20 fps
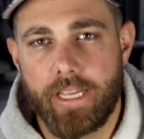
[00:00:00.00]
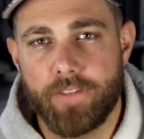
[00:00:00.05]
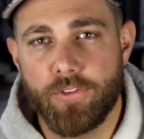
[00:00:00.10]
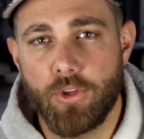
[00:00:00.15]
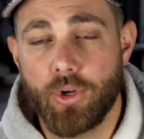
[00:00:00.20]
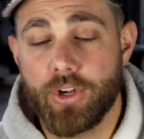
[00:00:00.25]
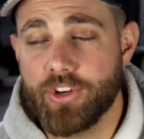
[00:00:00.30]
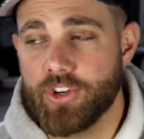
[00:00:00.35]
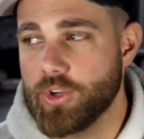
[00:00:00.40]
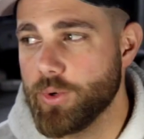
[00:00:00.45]
If
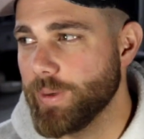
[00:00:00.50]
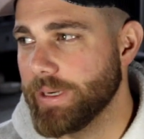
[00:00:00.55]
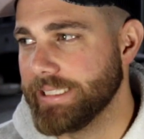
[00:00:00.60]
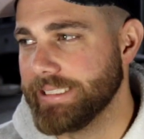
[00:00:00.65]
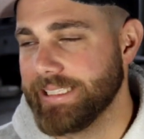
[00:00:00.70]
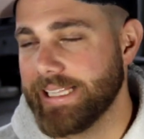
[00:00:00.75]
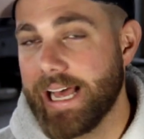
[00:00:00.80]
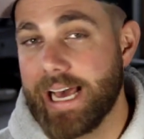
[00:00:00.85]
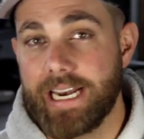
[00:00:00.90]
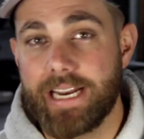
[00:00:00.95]
you can do a
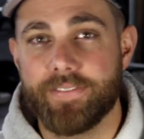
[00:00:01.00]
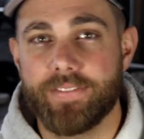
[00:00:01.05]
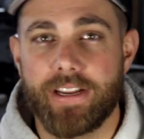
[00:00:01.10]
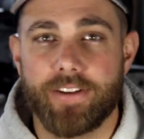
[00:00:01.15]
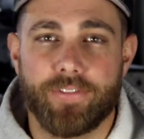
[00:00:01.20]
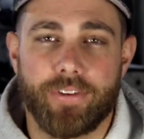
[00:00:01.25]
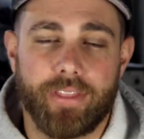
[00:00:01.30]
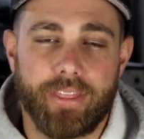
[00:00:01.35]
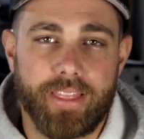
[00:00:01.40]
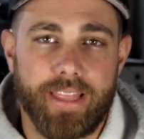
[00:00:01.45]
lot of
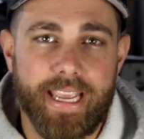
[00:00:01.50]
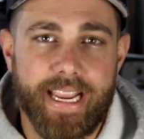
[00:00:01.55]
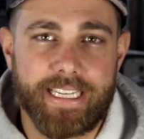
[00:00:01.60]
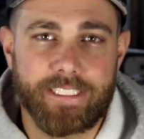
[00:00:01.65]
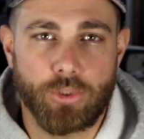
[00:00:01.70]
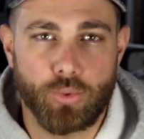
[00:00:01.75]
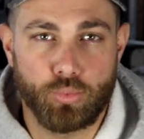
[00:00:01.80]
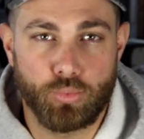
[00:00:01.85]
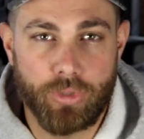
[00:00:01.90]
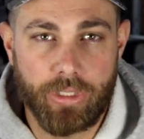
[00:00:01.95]
different
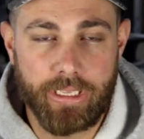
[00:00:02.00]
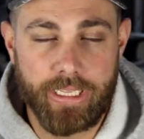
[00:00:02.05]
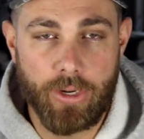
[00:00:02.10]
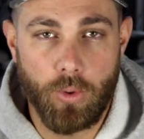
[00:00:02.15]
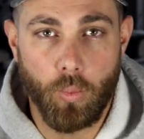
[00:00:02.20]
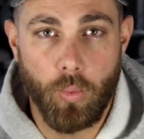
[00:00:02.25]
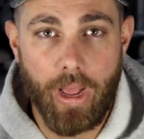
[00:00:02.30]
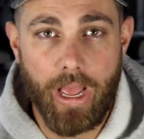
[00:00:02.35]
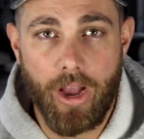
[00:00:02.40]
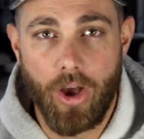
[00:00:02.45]
things really
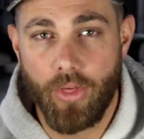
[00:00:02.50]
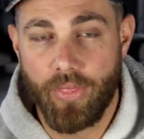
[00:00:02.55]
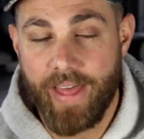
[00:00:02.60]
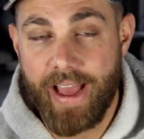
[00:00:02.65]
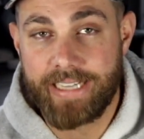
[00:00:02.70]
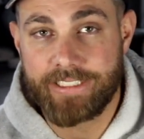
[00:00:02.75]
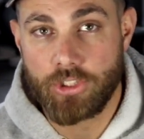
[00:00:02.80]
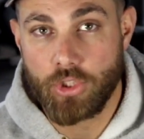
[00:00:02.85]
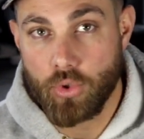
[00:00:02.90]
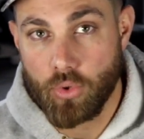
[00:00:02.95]
well,
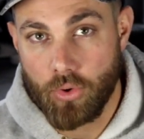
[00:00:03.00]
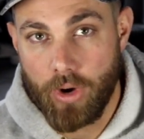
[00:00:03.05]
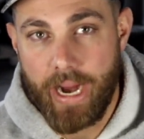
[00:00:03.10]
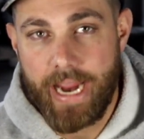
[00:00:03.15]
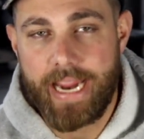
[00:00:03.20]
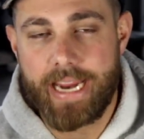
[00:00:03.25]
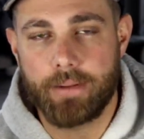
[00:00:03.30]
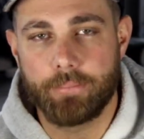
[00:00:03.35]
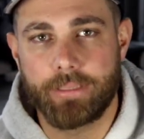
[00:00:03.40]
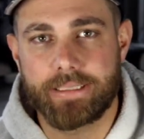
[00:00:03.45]
that's
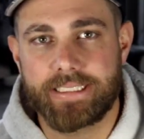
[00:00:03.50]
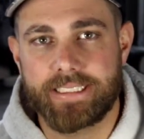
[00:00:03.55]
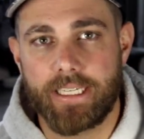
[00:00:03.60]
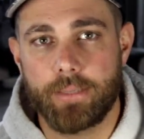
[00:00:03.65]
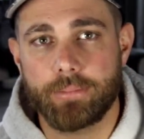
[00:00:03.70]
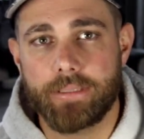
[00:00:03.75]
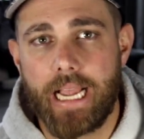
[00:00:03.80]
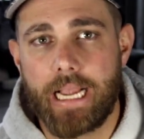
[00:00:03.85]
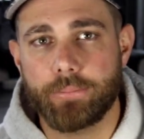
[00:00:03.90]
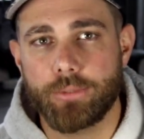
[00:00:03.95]
great. But
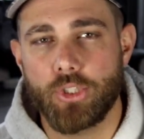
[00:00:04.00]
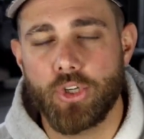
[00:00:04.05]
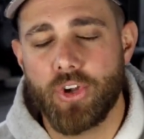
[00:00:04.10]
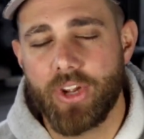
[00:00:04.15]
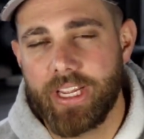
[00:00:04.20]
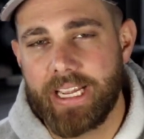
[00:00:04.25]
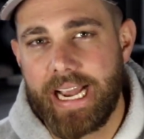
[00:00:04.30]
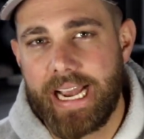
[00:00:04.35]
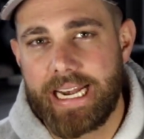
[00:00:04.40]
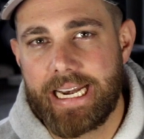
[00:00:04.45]
sometimes you
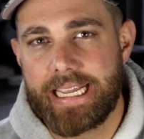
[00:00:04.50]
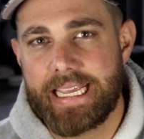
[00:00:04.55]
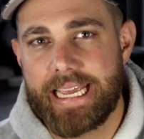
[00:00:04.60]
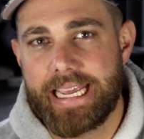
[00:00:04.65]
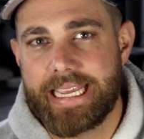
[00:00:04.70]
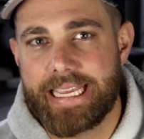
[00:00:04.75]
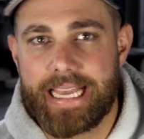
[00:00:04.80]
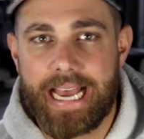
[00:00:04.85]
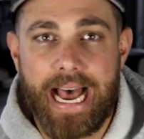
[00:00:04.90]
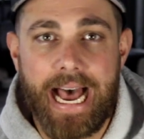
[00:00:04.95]
can kind of
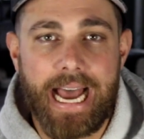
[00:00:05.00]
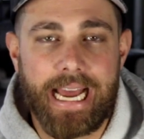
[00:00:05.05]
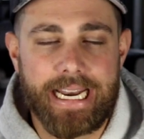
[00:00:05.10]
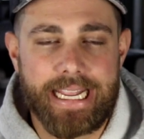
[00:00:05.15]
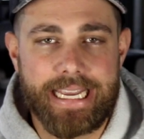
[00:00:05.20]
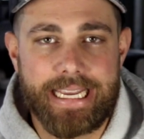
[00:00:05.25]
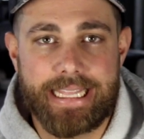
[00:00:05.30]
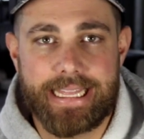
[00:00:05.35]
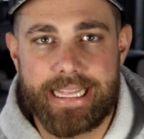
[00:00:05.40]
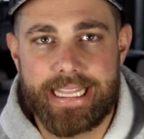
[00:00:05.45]
get
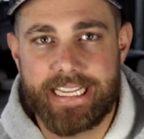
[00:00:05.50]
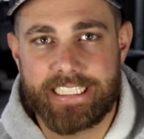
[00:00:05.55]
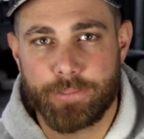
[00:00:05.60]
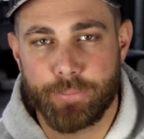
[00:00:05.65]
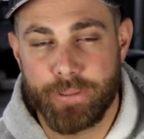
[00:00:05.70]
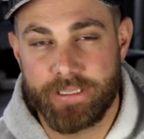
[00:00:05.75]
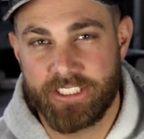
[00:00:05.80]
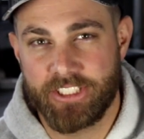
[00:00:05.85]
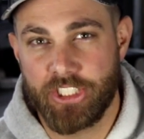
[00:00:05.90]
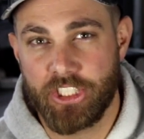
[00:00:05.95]
caught in this
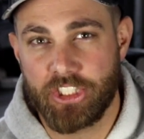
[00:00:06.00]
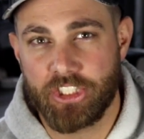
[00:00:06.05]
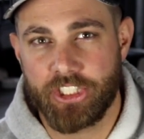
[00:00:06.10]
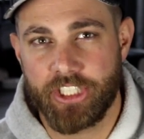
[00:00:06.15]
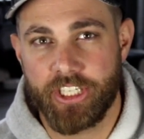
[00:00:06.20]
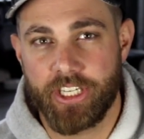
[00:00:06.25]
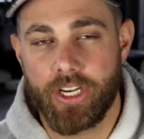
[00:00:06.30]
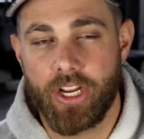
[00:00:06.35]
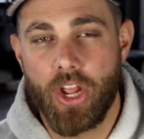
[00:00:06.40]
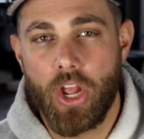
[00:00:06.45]

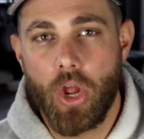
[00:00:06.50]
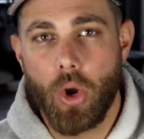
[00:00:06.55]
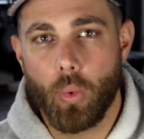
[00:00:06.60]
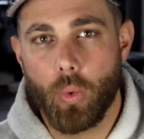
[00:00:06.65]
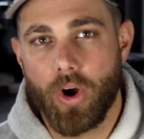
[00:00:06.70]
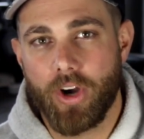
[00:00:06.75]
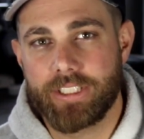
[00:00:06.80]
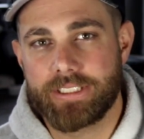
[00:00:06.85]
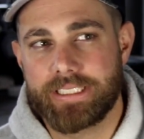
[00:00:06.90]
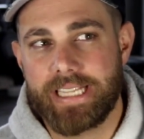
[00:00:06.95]
position
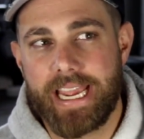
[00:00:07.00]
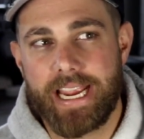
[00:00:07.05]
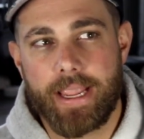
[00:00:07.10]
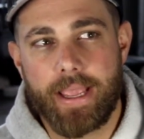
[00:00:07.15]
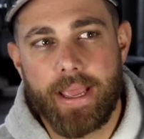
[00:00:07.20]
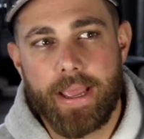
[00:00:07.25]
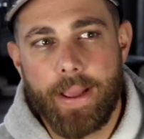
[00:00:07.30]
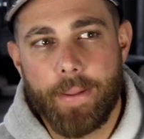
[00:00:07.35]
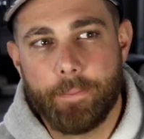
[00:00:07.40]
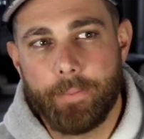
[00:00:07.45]
where it's
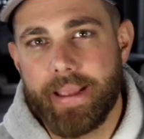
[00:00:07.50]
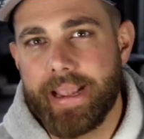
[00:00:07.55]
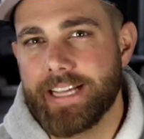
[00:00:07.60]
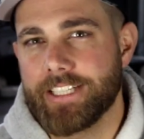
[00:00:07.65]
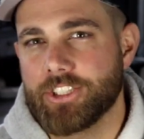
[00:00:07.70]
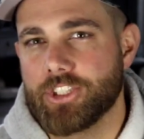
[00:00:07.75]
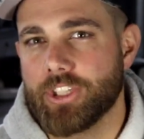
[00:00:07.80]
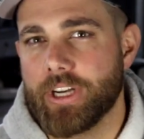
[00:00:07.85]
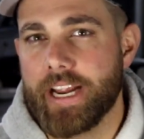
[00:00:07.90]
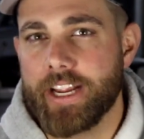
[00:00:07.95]
like,
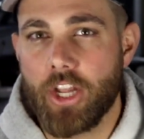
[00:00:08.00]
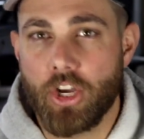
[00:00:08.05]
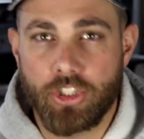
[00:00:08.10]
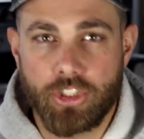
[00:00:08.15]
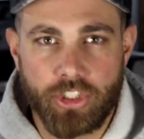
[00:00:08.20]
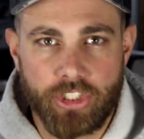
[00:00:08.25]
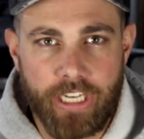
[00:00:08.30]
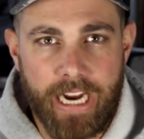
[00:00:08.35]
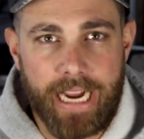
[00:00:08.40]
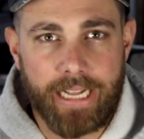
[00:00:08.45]
man, should I go
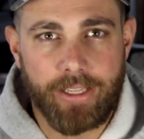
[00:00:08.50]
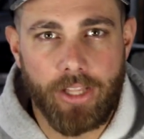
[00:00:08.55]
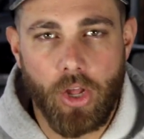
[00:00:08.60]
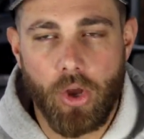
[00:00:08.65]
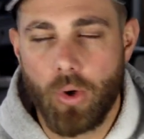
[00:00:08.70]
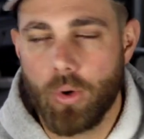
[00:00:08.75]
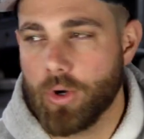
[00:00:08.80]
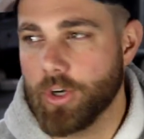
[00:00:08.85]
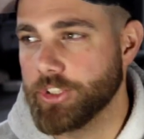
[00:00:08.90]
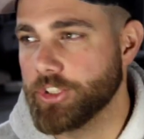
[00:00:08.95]

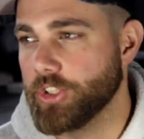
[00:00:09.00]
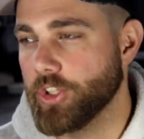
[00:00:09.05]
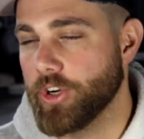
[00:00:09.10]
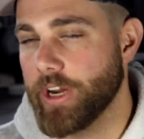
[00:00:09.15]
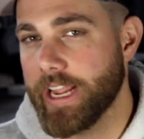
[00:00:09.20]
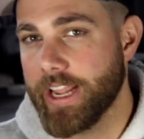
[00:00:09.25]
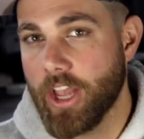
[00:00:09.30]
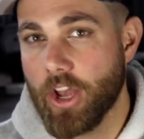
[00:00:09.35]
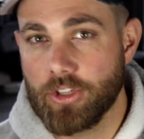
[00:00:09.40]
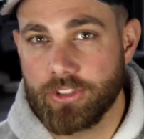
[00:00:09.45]
shallow or
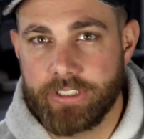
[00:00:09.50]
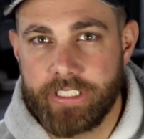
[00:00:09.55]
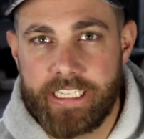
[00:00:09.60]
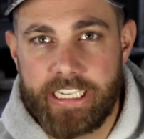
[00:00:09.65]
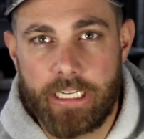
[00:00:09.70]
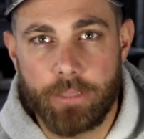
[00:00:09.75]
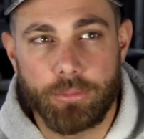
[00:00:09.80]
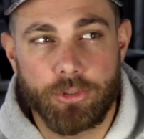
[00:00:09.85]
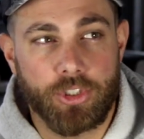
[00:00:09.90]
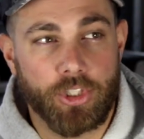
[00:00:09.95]
should I go
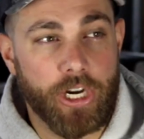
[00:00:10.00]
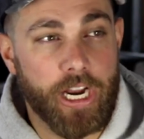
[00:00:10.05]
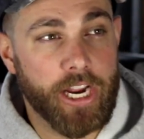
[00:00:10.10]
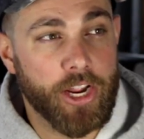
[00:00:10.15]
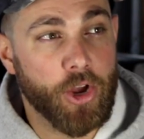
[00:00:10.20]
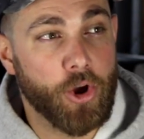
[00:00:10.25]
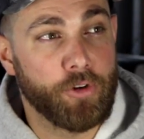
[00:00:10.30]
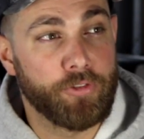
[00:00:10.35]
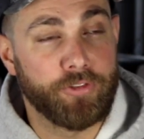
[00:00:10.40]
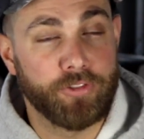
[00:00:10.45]
deep? Should
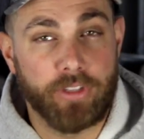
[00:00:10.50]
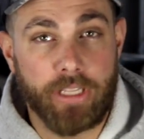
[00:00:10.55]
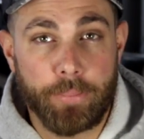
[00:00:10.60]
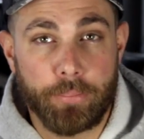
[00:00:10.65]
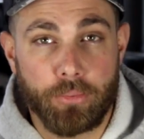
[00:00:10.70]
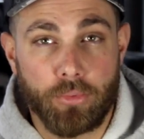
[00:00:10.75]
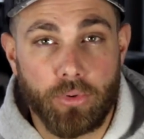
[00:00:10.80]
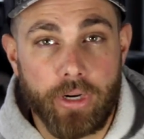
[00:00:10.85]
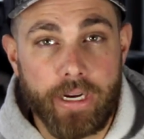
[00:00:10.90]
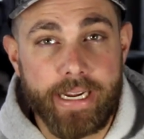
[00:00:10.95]
I go
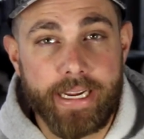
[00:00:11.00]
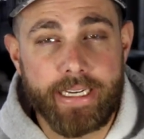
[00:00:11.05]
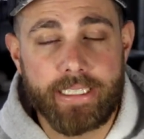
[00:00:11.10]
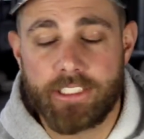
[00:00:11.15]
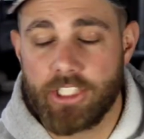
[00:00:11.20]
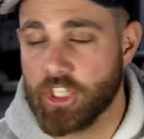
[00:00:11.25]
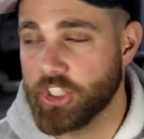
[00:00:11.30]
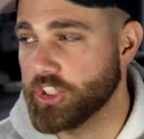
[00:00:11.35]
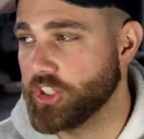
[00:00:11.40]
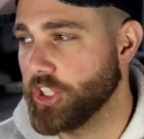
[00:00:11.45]
flip
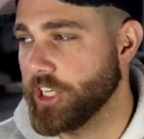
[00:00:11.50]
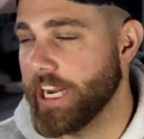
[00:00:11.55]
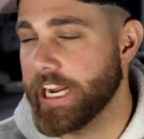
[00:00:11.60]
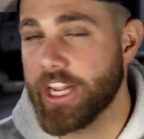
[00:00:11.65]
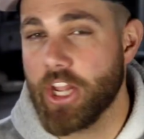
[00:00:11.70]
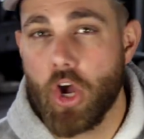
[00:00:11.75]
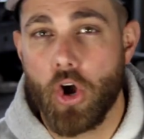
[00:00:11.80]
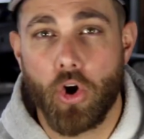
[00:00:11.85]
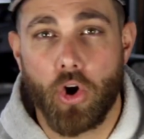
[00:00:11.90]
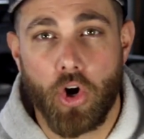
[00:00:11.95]
reeds or should
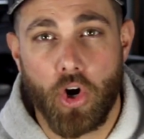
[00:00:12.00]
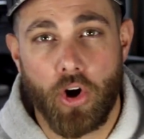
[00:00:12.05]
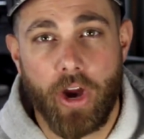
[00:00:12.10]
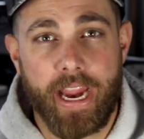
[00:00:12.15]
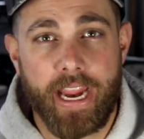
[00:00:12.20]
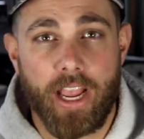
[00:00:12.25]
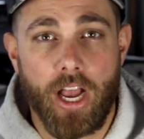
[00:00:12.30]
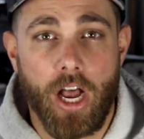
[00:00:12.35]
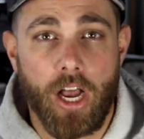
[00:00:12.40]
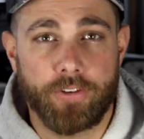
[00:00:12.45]
I go
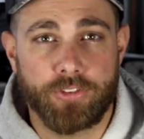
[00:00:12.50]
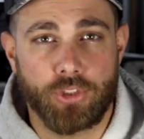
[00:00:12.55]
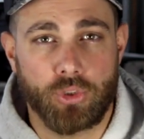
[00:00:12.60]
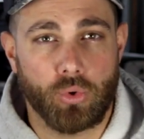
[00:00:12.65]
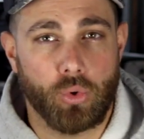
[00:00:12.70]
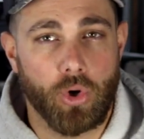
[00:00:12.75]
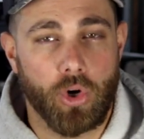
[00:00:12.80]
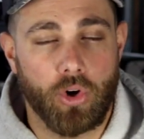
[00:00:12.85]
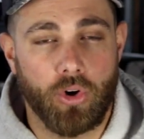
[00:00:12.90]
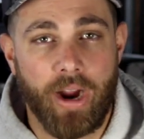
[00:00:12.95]
crank
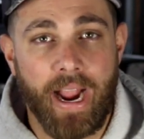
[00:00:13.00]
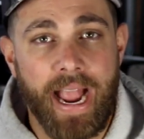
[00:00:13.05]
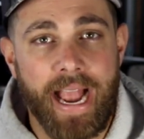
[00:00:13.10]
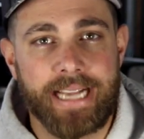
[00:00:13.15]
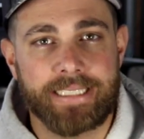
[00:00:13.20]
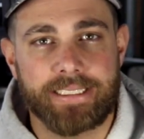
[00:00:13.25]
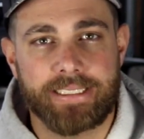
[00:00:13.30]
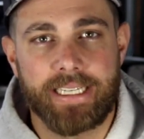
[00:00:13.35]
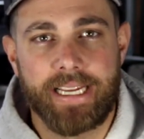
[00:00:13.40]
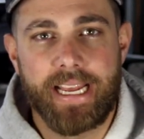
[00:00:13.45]
offshore
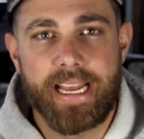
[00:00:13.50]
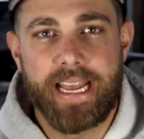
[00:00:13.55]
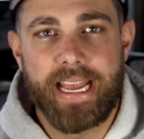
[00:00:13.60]
grass?